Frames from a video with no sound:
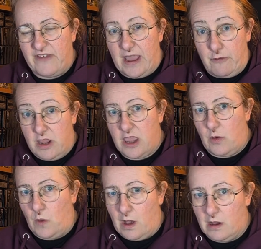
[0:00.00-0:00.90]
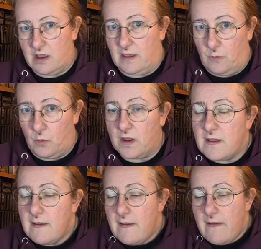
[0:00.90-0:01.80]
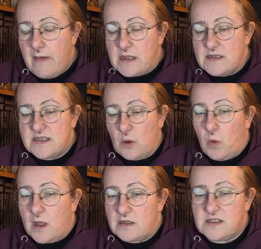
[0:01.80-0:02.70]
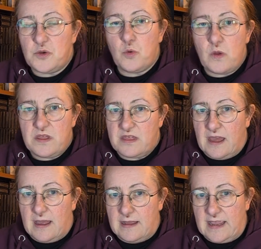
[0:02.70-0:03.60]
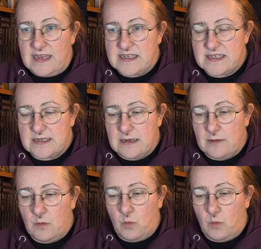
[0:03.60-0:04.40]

via a QR code. So what I'll do with that is,